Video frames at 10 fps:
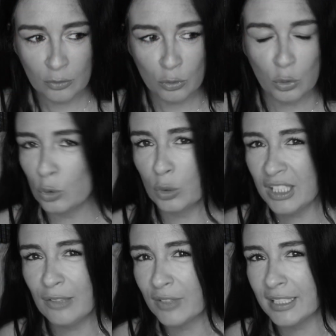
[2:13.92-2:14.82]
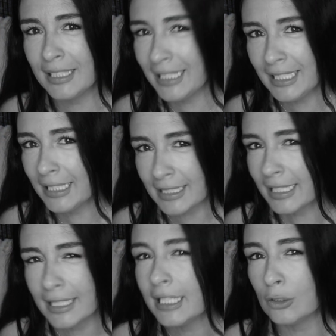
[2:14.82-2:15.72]
do you even need a
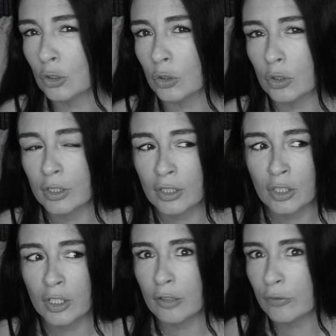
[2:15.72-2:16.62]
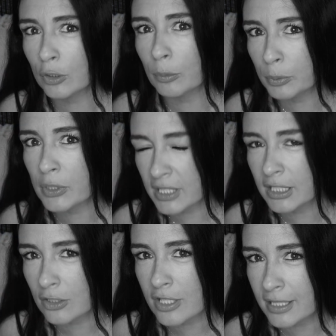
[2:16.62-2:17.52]
Kindle if you don't put
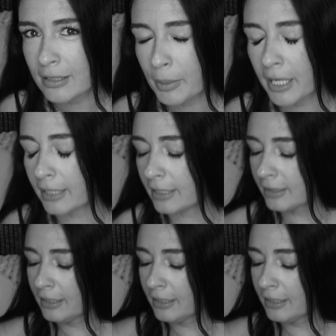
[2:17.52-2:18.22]
stickers in the back?